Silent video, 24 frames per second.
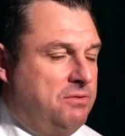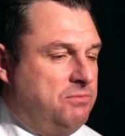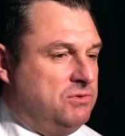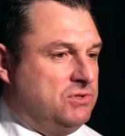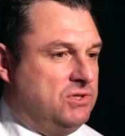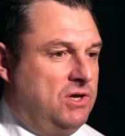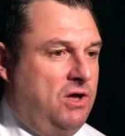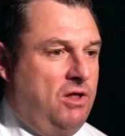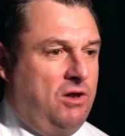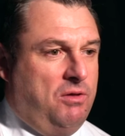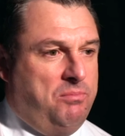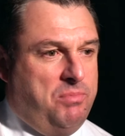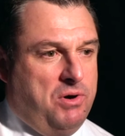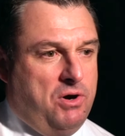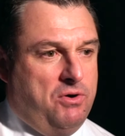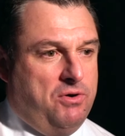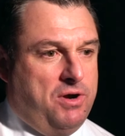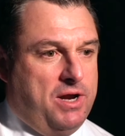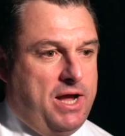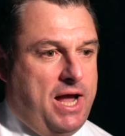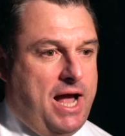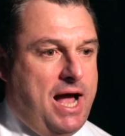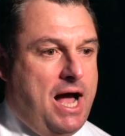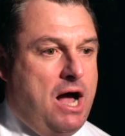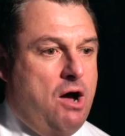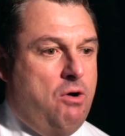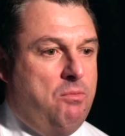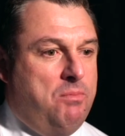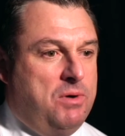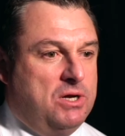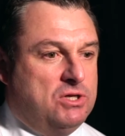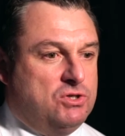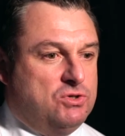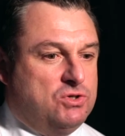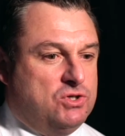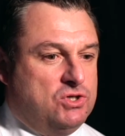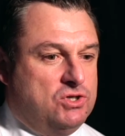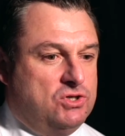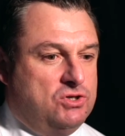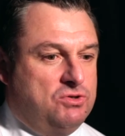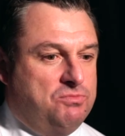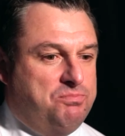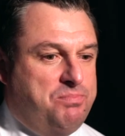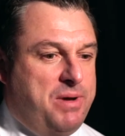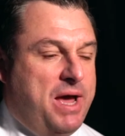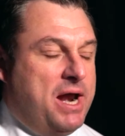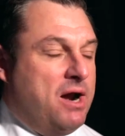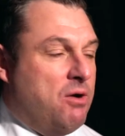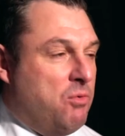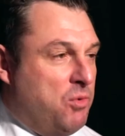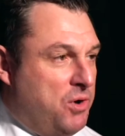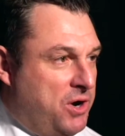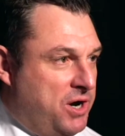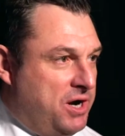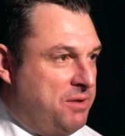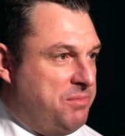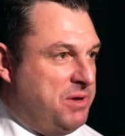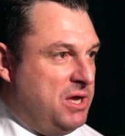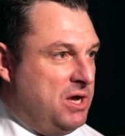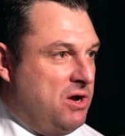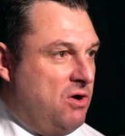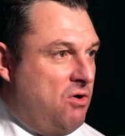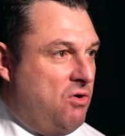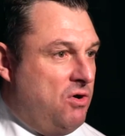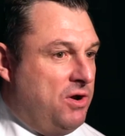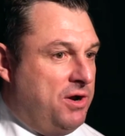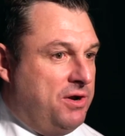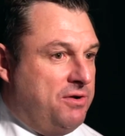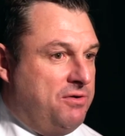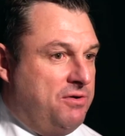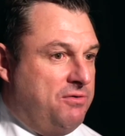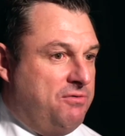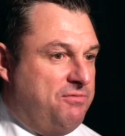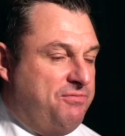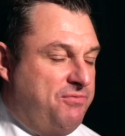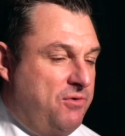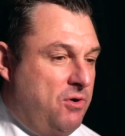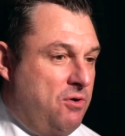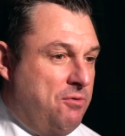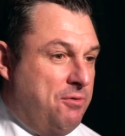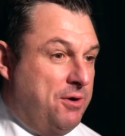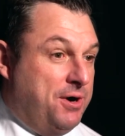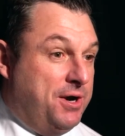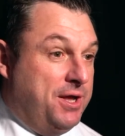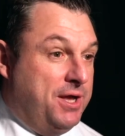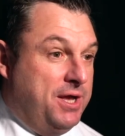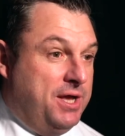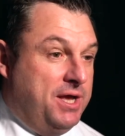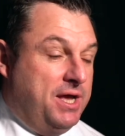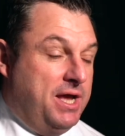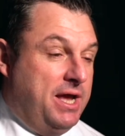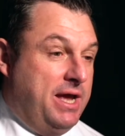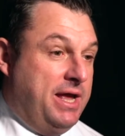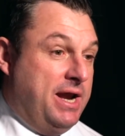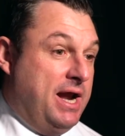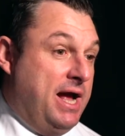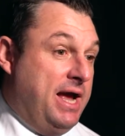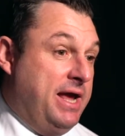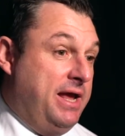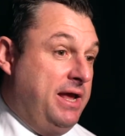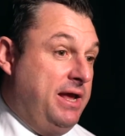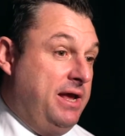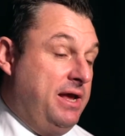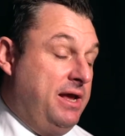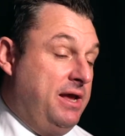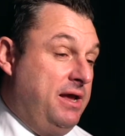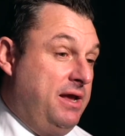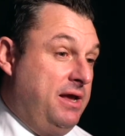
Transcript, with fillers: it was all about how much better we're going to be going forward, and I,